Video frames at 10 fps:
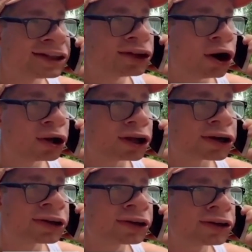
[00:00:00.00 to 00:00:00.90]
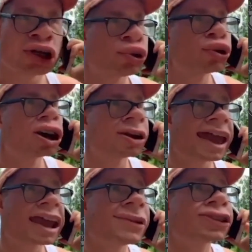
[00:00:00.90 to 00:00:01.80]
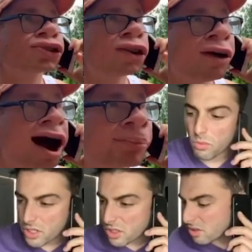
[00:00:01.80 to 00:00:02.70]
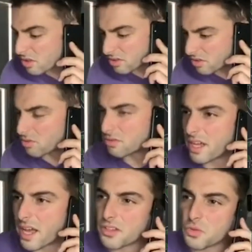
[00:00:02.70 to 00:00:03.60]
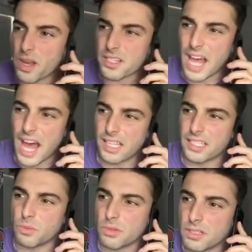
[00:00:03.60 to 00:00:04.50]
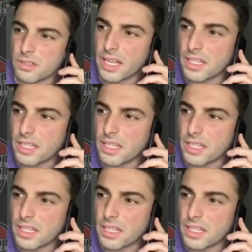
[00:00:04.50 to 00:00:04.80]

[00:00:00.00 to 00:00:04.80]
dollars you gonna make me throw up. What are you gonna do, Dad? It's West Hollywood, eh?